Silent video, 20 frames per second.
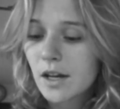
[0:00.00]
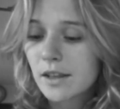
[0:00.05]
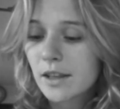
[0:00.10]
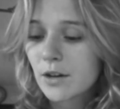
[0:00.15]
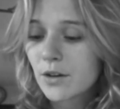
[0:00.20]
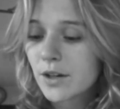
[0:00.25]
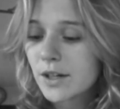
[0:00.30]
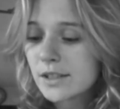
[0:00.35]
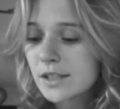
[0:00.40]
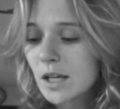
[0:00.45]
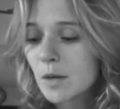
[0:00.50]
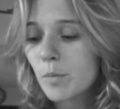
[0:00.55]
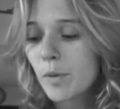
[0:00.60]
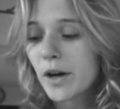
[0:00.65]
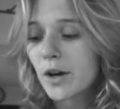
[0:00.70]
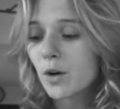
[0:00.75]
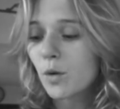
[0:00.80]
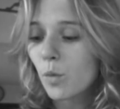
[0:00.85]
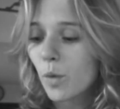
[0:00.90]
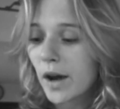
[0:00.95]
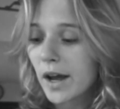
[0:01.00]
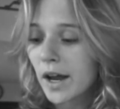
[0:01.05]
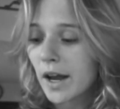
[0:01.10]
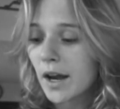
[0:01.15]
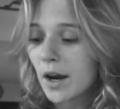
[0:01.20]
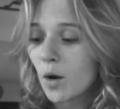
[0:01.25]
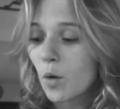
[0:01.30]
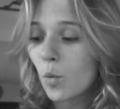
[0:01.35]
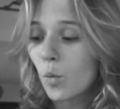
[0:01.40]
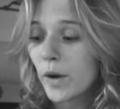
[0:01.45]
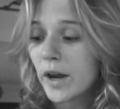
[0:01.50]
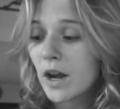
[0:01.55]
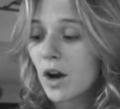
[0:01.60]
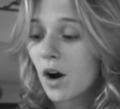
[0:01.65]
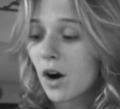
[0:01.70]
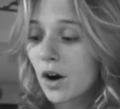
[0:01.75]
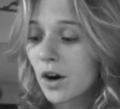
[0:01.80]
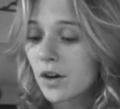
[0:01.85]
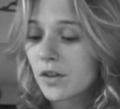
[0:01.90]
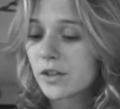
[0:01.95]
There is a better way. We
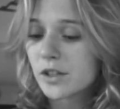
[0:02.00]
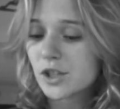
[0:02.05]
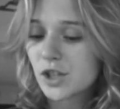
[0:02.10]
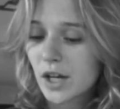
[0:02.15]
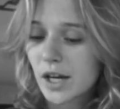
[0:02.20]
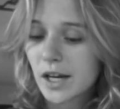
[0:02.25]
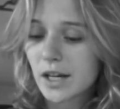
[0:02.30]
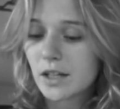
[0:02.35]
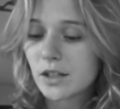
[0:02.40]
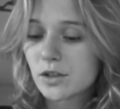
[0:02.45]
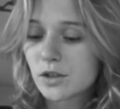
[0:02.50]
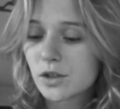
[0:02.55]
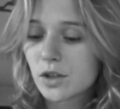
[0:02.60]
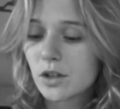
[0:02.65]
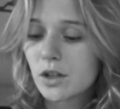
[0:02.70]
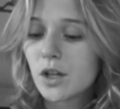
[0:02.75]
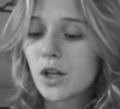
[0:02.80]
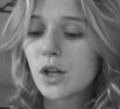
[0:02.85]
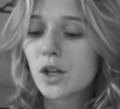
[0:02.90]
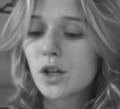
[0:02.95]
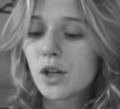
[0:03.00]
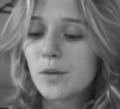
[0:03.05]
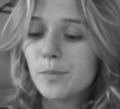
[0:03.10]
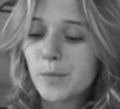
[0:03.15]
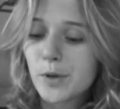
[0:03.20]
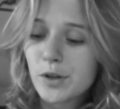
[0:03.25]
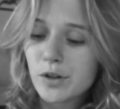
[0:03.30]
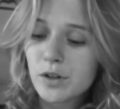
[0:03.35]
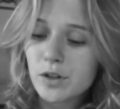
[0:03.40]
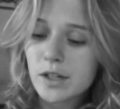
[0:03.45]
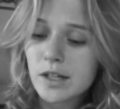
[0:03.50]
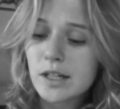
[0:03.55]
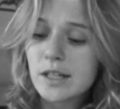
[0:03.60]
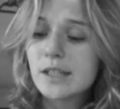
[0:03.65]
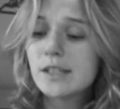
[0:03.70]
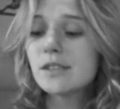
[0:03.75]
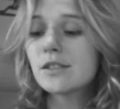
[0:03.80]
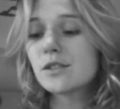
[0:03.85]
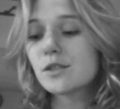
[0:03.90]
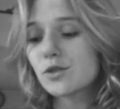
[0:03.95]
are the change.
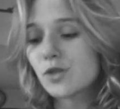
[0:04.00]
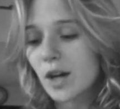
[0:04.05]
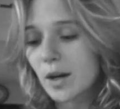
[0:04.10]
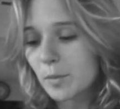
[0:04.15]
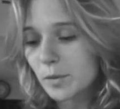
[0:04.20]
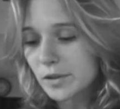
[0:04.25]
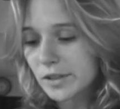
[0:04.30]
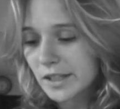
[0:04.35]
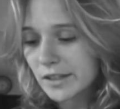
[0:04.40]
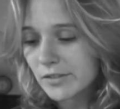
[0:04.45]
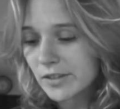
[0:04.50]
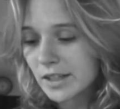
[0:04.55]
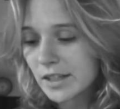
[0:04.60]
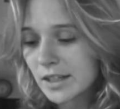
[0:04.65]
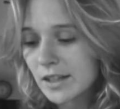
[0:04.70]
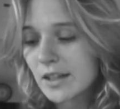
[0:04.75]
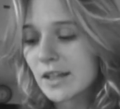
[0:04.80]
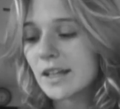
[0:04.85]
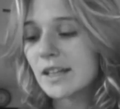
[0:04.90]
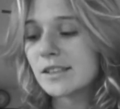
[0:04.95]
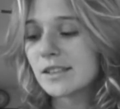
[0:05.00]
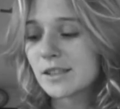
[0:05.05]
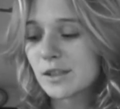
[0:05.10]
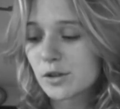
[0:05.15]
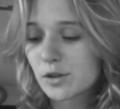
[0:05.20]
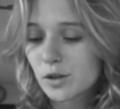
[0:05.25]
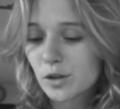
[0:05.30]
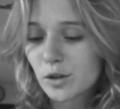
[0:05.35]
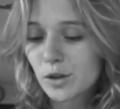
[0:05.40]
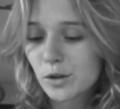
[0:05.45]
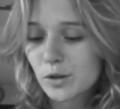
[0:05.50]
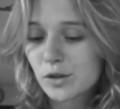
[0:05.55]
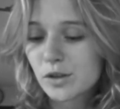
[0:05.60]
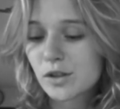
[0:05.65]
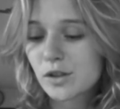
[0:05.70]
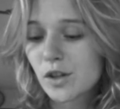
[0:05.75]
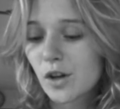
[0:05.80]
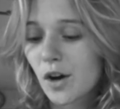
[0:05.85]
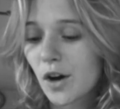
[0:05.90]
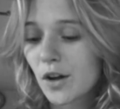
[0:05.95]
Communities, tribal living, it's the
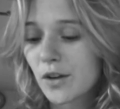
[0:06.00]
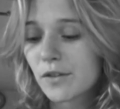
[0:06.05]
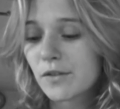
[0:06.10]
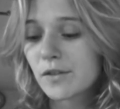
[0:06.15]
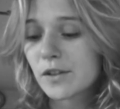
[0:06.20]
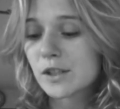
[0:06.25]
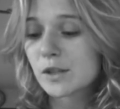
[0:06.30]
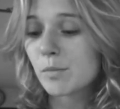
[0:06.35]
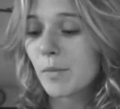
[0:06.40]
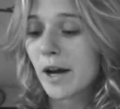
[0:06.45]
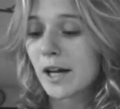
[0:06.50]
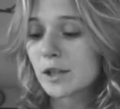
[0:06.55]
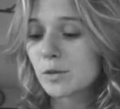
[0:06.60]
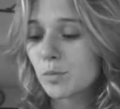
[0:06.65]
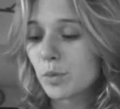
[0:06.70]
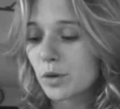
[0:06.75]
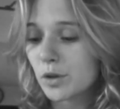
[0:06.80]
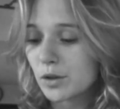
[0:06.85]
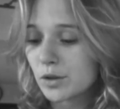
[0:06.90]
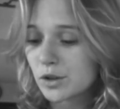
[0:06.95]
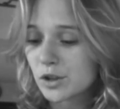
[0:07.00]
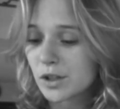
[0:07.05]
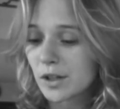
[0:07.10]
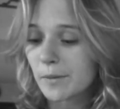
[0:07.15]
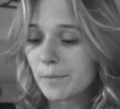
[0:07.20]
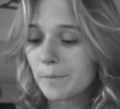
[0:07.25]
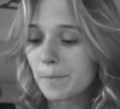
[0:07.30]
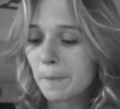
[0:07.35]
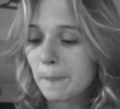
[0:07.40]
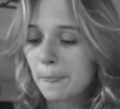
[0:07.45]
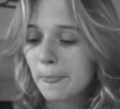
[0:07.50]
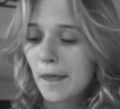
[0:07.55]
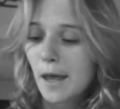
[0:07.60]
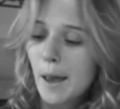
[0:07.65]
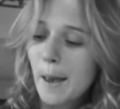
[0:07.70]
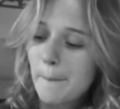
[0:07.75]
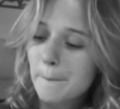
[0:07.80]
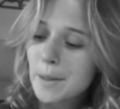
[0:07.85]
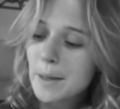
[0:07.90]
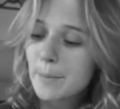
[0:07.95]
solution to all of this mass pollution.
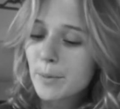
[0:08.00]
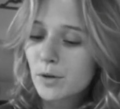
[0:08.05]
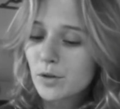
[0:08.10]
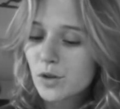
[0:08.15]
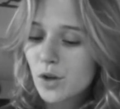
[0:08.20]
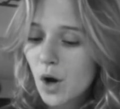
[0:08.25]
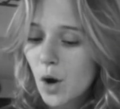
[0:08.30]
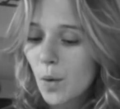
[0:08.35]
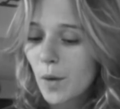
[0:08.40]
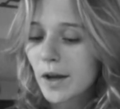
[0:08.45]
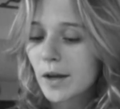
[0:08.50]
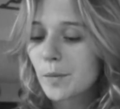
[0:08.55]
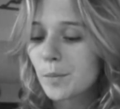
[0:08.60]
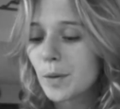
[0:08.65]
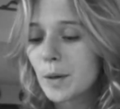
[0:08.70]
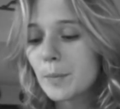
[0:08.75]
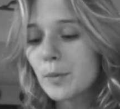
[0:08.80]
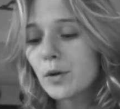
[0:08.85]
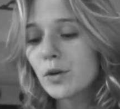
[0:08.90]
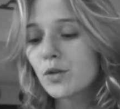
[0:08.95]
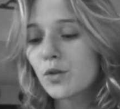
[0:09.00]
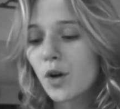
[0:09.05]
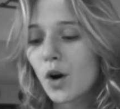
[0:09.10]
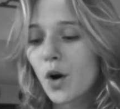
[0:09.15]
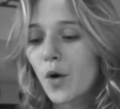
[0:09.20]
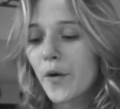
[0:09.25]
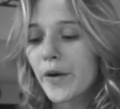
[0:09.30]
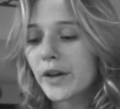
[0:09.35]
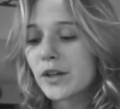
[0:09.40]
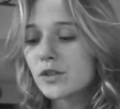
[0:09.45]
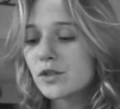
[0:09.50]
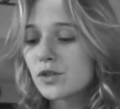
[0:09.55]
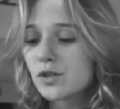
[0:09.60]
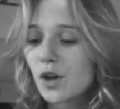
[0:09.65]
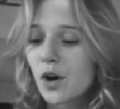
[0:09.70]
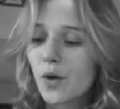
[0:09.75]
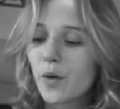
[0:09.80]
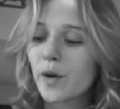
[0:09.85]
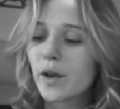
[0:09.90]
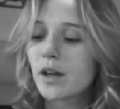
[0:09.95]
People knowing, people growing,
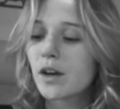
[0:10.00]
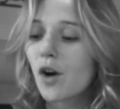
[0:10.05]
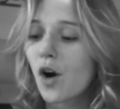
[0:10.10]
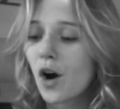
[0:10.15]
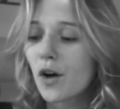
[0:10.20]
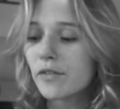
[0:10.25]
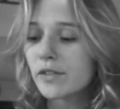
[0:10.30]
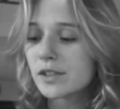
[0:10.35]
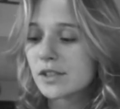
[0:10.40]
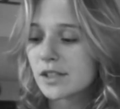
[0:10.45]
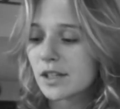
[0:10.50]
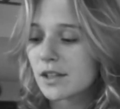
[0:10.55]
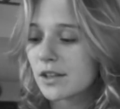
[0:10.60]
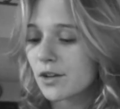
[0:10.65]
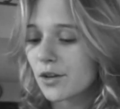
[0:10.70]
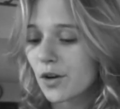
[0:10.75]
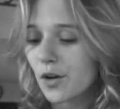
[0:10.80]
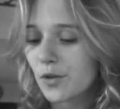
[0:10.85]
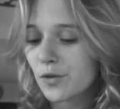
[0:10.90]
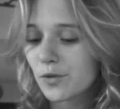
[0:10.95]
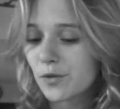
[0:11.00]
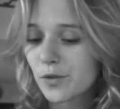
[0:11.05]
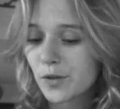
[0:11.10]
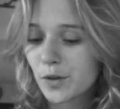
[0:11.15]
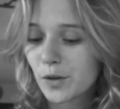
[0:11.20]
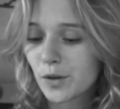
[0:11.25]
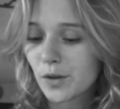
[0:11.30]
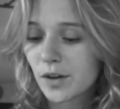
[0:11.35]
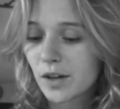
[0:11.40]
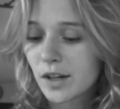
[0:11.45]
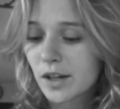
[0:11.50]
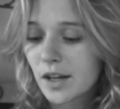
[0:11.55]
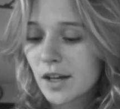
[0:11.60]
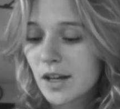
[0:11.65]
sowing, and harvesting their own food.